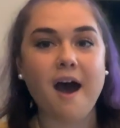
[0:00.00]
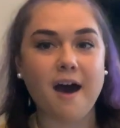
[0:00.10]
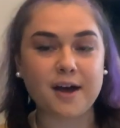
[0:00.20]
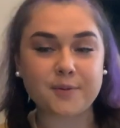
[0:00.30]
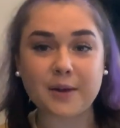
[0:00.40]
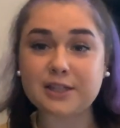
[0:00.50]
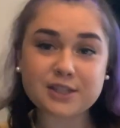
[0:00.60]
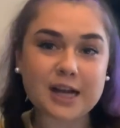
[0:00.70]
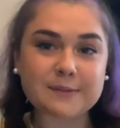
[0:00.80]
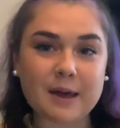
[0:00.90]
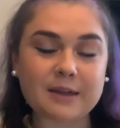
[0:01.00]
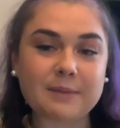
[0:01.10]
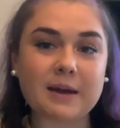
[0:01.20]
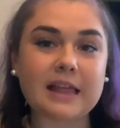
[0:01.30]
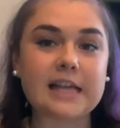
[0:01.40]
I just talked about it
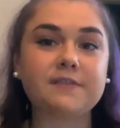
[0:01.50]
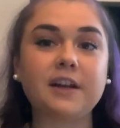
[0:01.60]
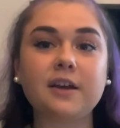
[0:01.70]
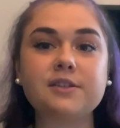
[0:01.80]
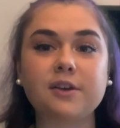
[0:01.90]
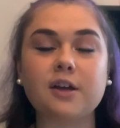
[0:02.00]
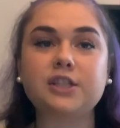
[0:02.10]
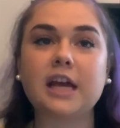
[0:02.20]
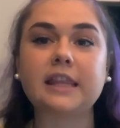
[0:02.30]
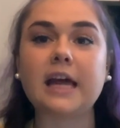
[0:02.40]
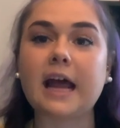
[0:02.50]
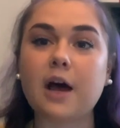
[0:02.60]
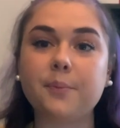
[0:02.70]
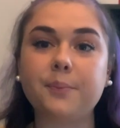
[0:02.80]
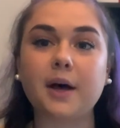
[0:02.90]
in my last video, so go check that out.